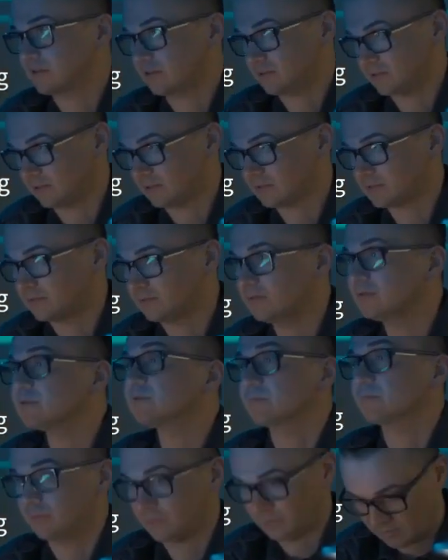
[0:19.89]
how to
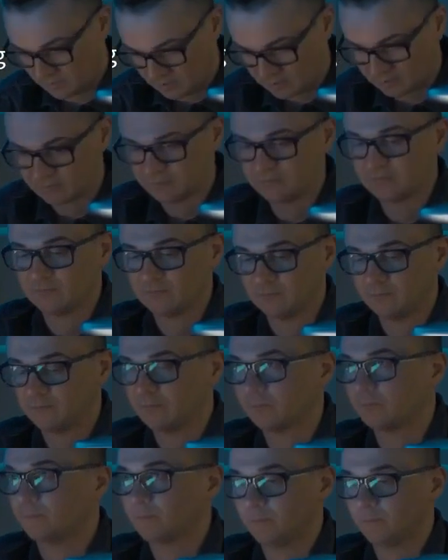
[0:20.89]
set up basic
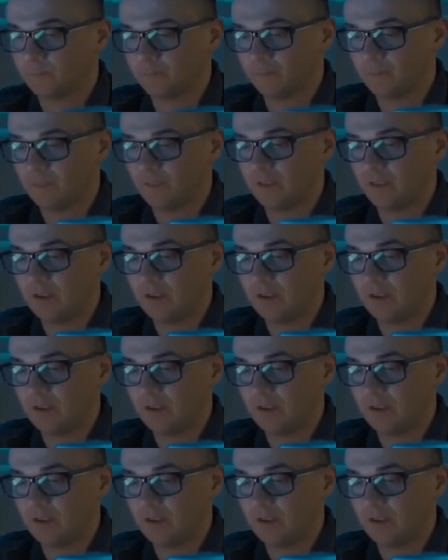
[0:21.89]
tables